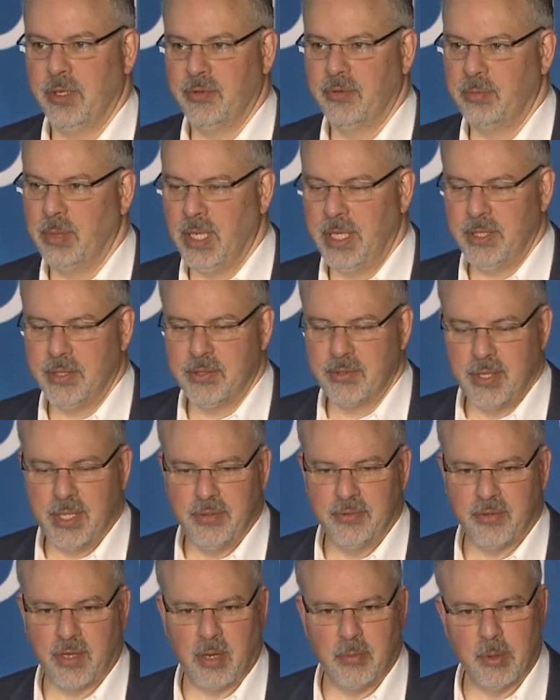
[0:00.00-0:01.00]
plane,
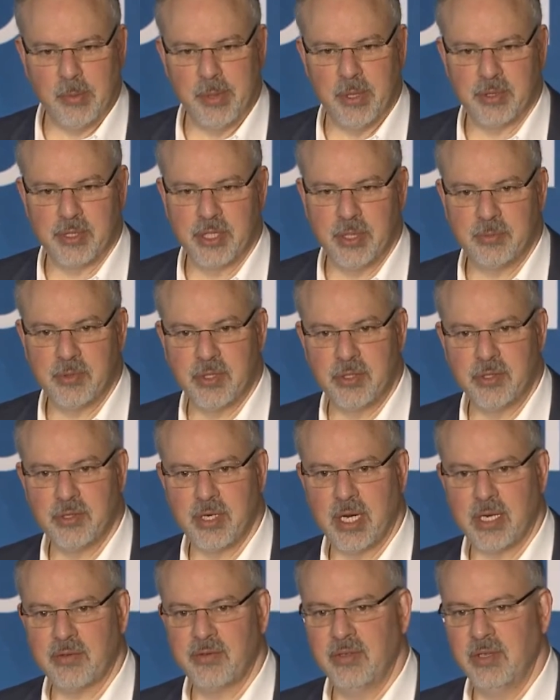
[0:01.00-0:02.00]
trains, automobile, ships, and
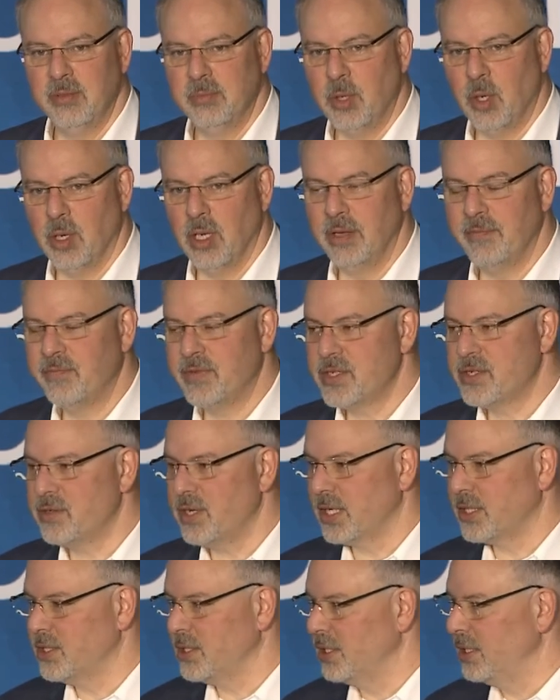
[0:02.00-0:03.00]
trucks, and the modal
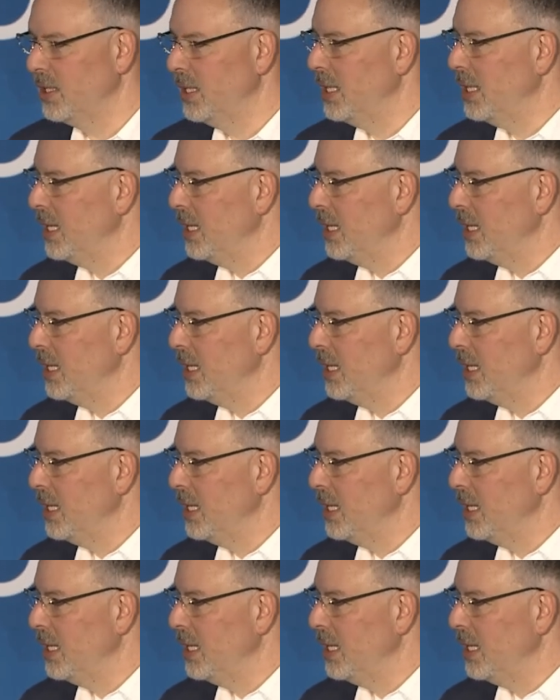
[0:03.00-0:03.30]
infrastructure.